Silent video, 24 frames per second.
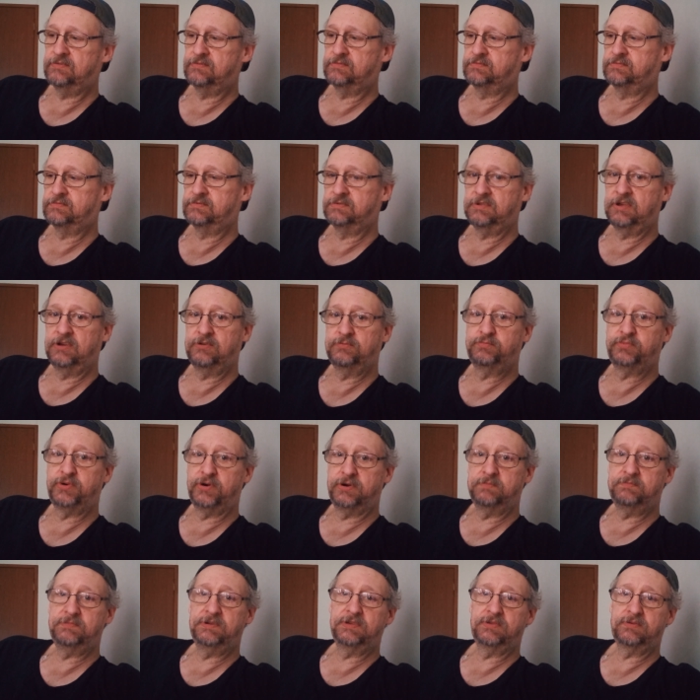through enough
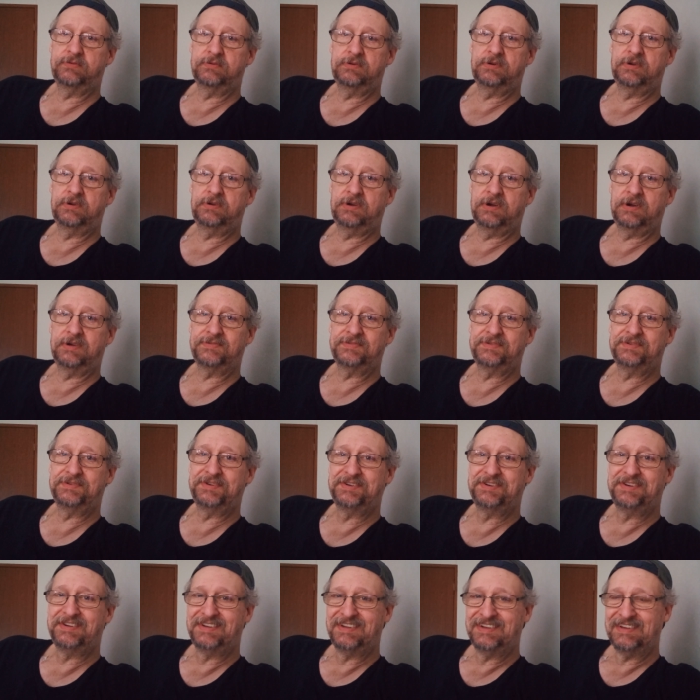so
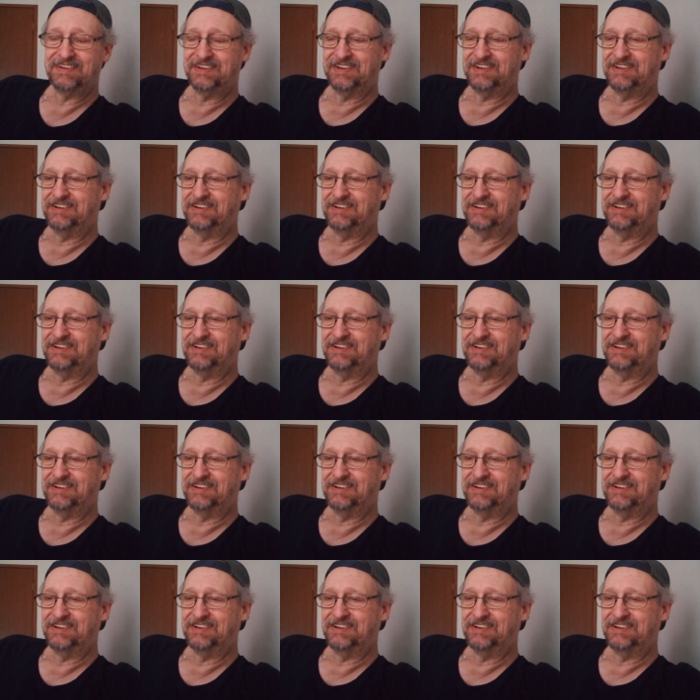far.